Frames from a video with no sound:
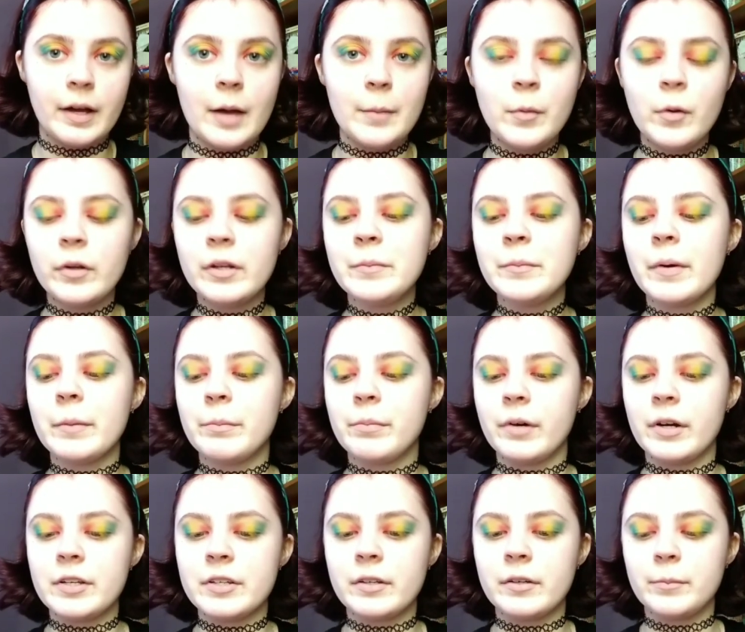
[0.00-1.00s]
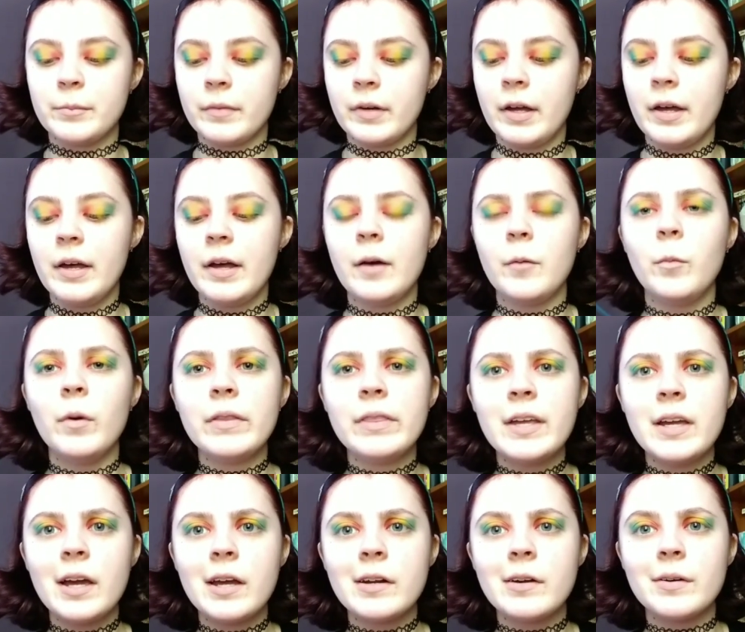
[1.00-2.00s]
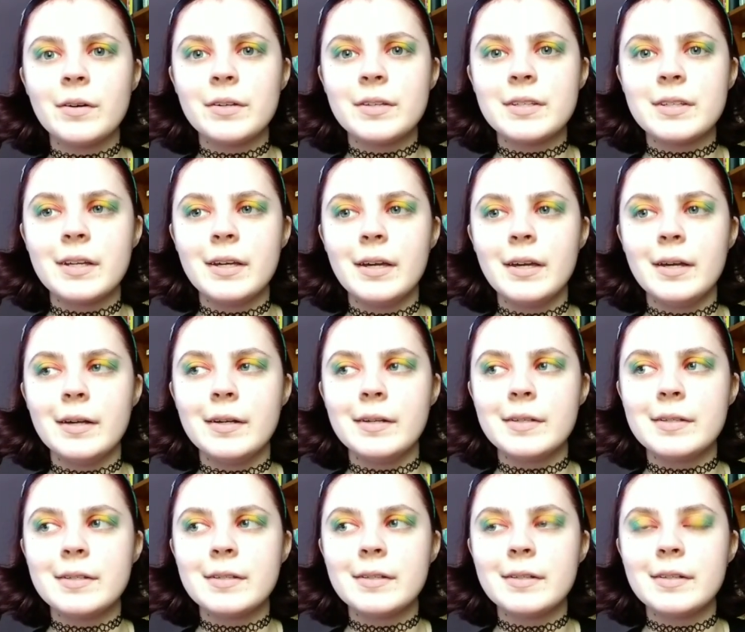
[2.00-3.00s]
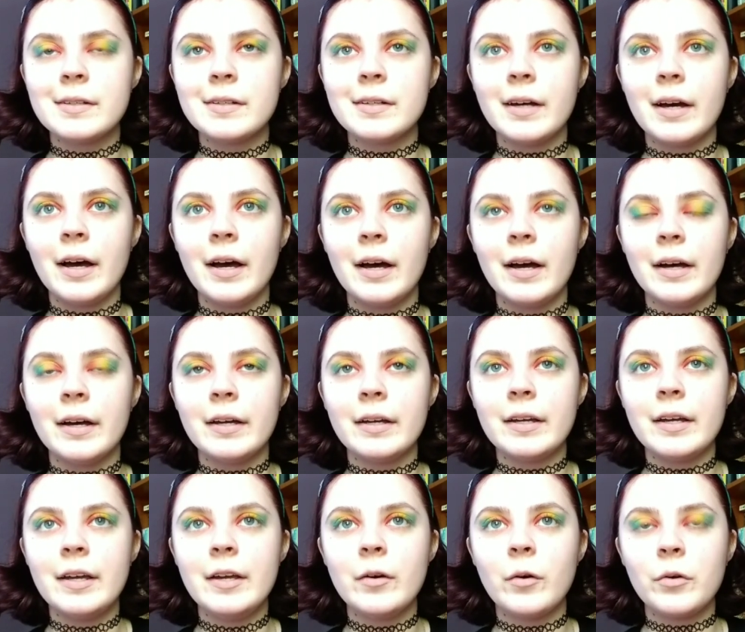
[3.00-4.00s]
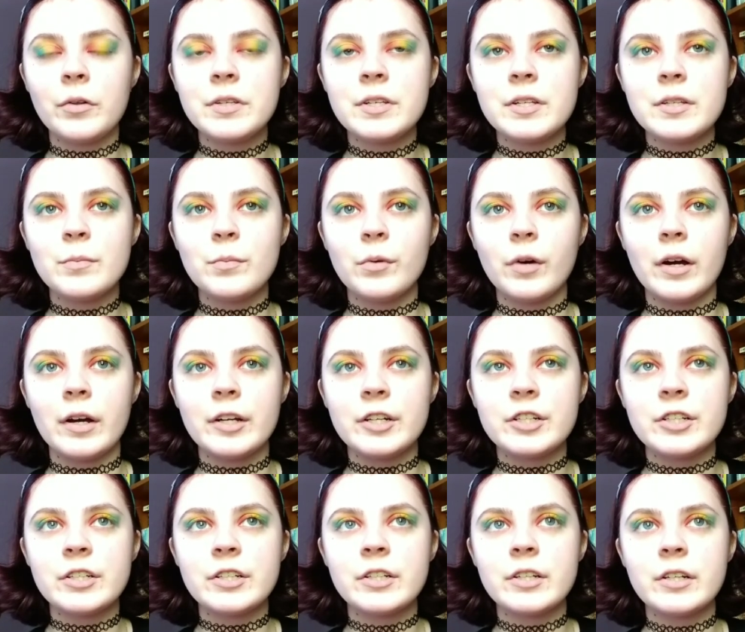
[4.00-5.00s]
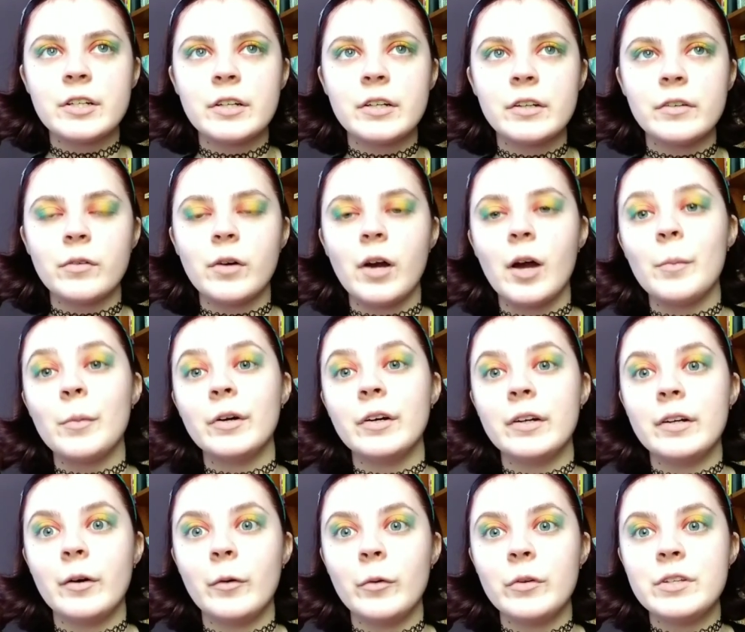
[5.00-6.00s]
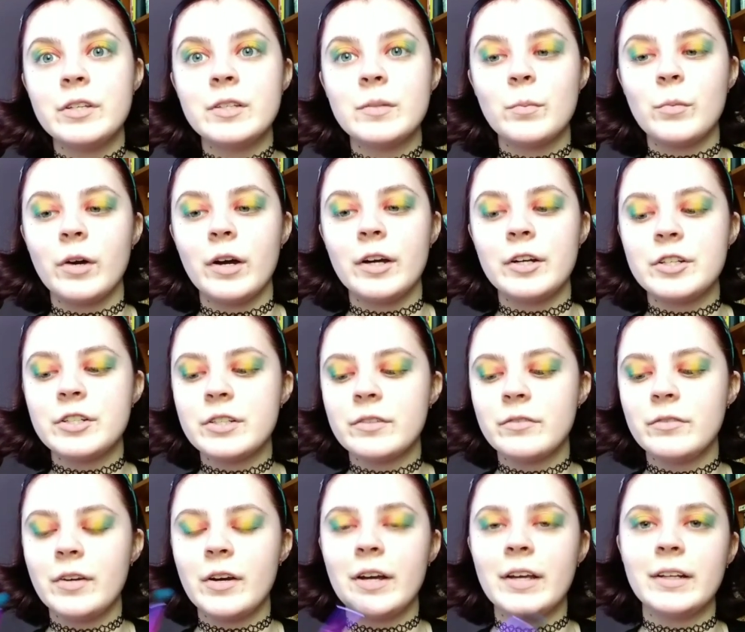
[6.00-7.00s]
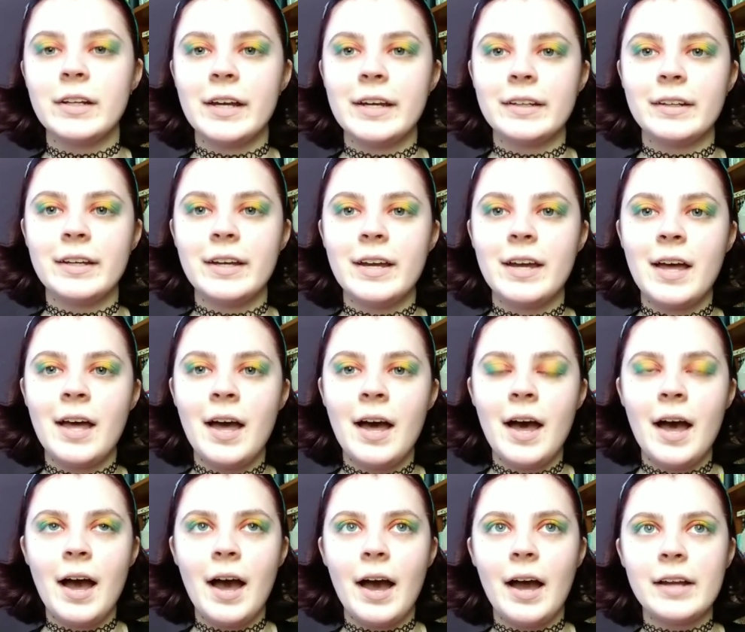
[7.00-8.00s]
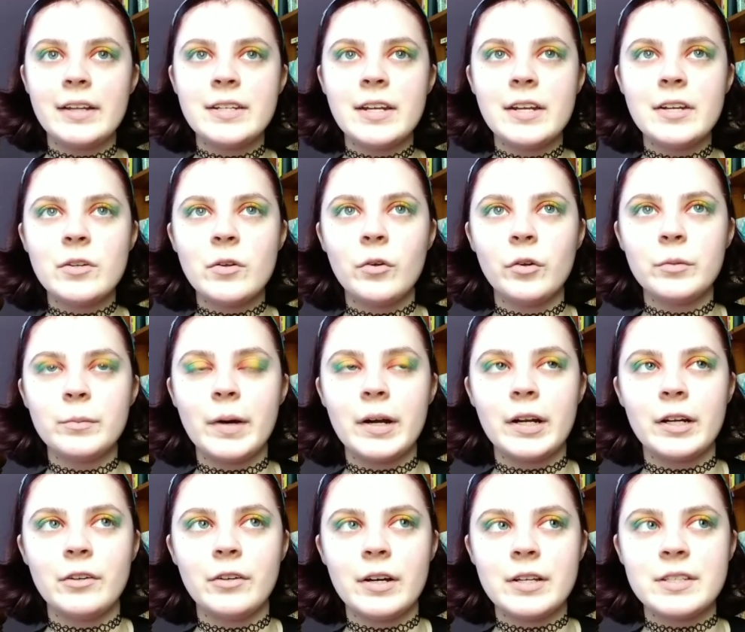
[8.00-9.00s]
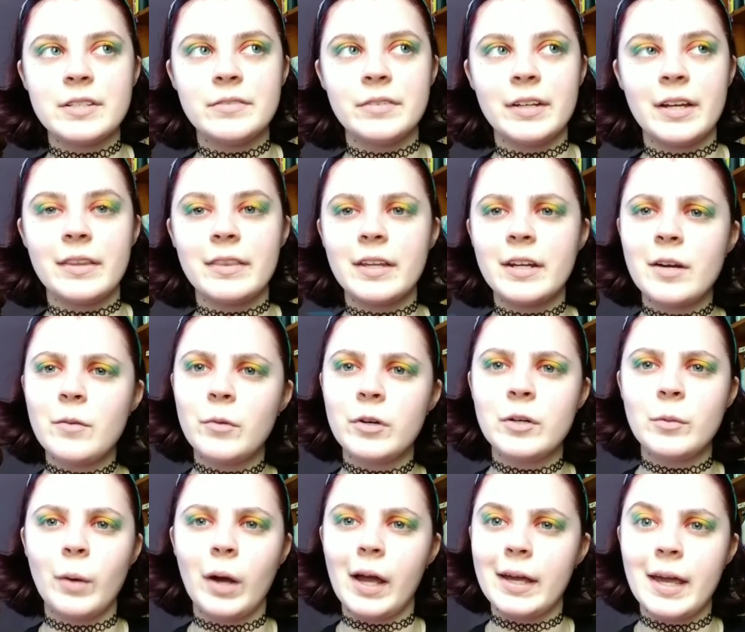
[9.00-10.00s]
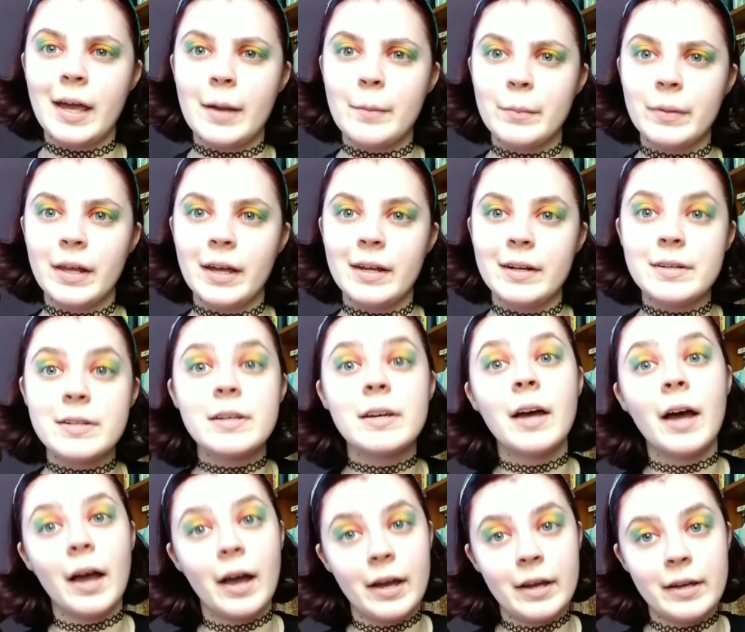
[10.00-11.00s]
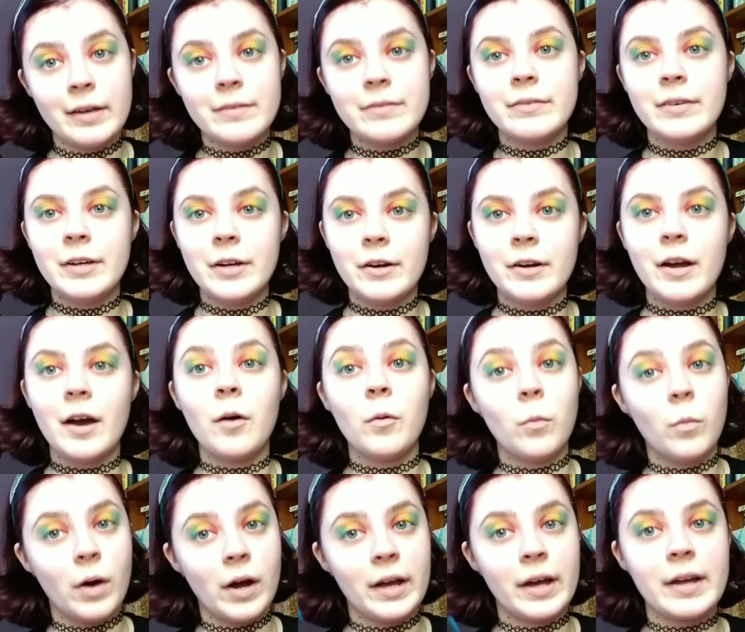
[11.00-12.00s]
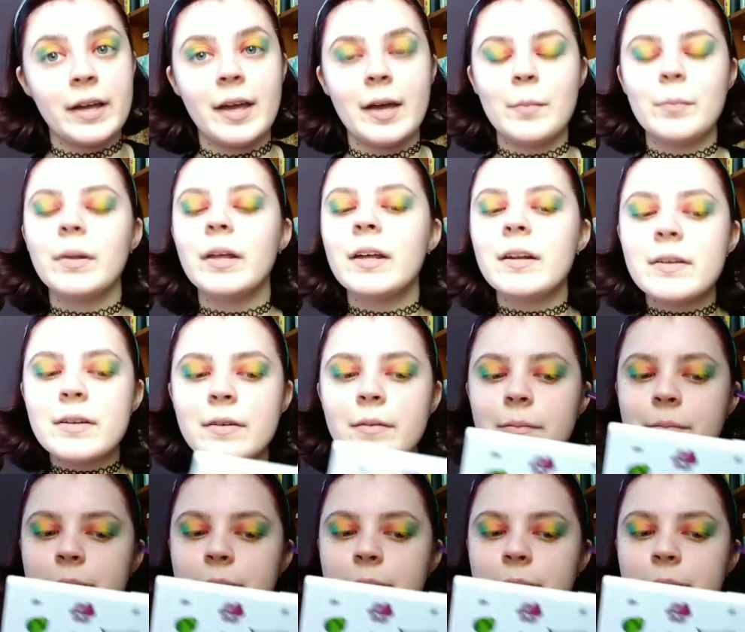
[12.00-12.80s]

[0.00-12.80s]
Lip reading: I'm holding my breath. One thing I notice is he holds his brush. Robert holds his brush very lightly. I tend to hold mine aggressively, and then I wonder why I can't blend. I have figured out why I can't blend.